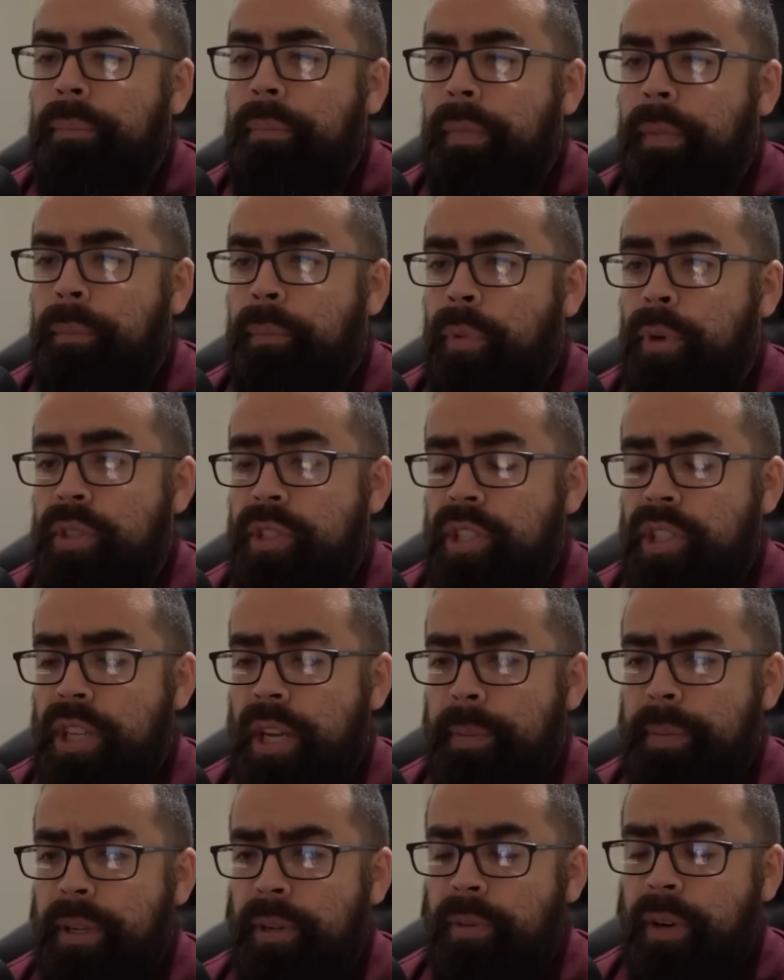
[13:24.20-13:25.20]
Poison
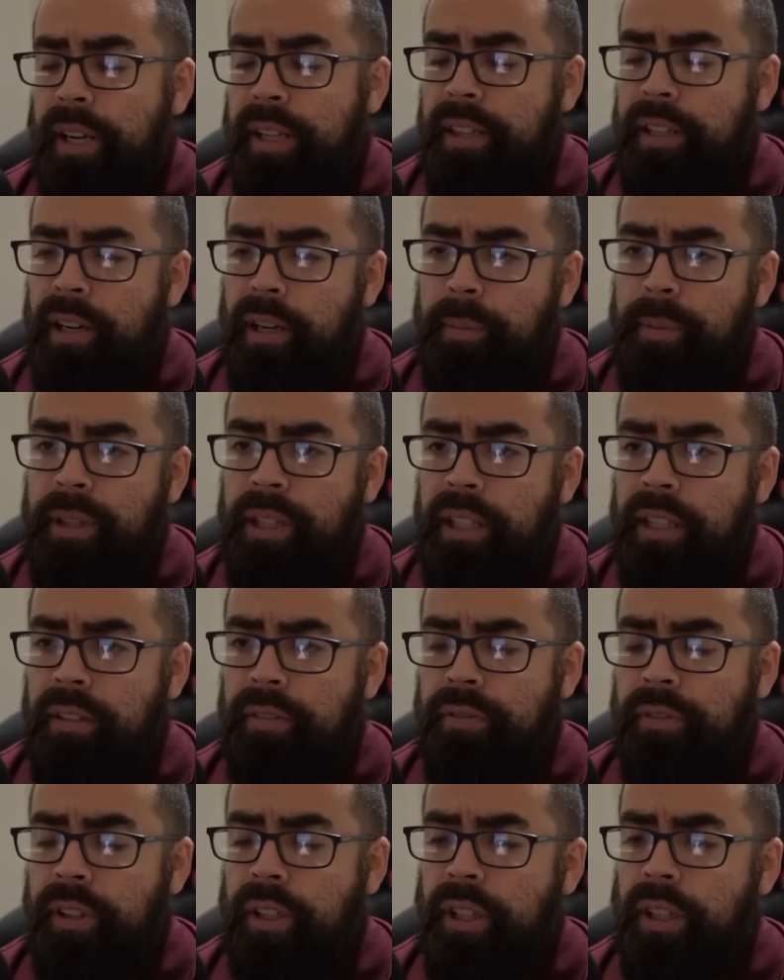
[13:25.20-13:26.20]
Jab in right there, I
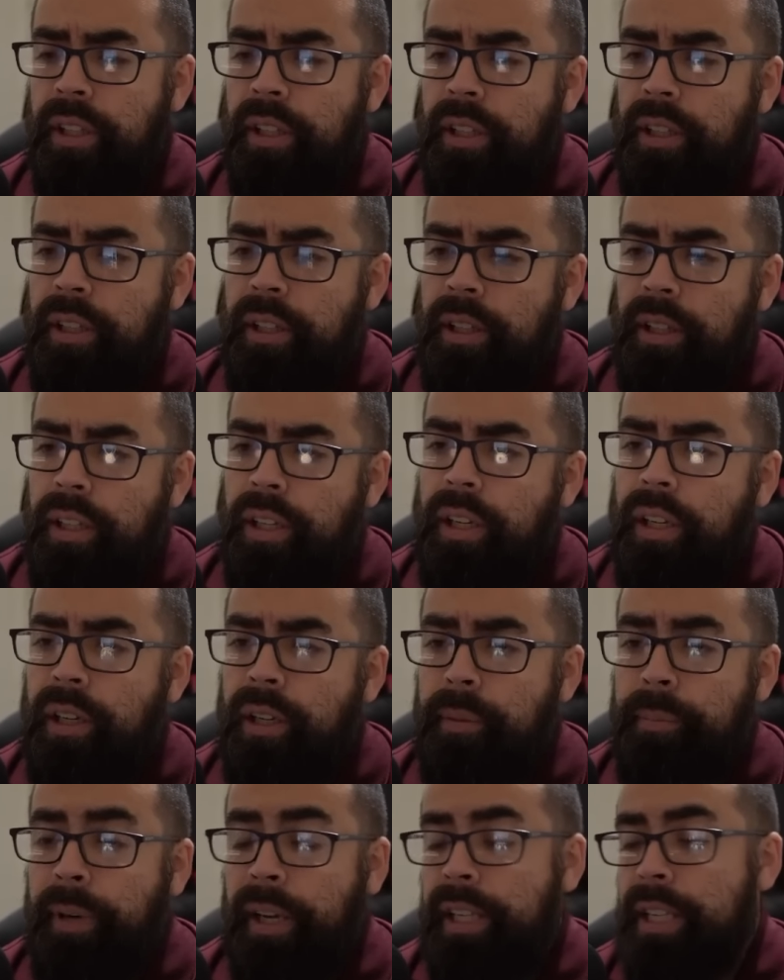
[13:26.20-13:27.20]
believe.
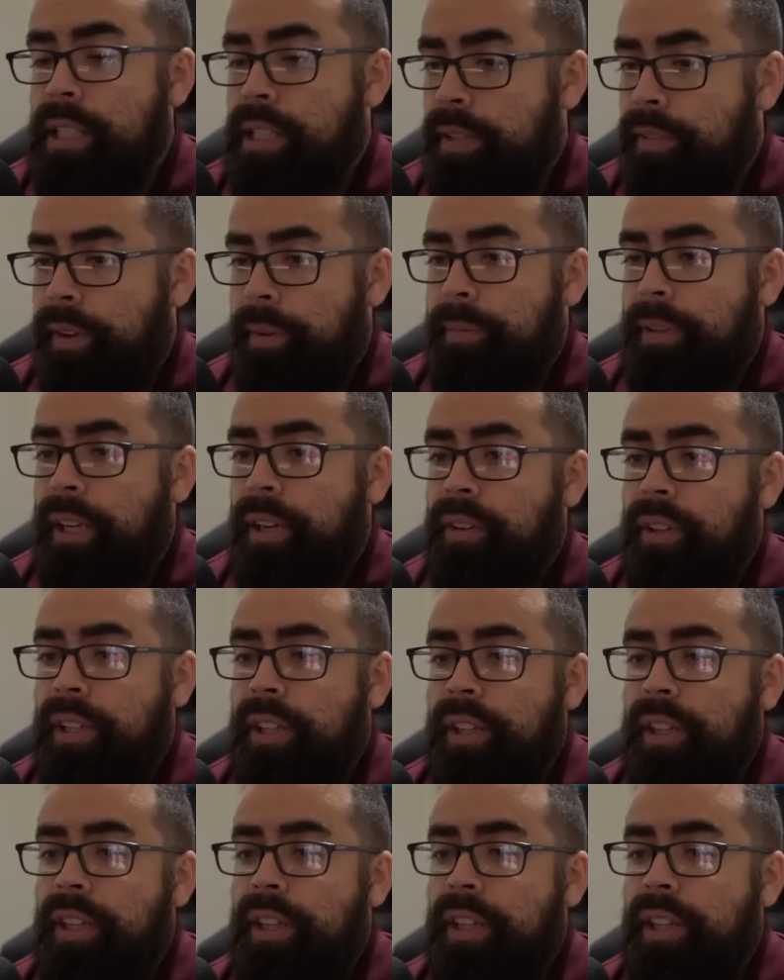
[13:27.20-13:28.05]
I guess if I'm counting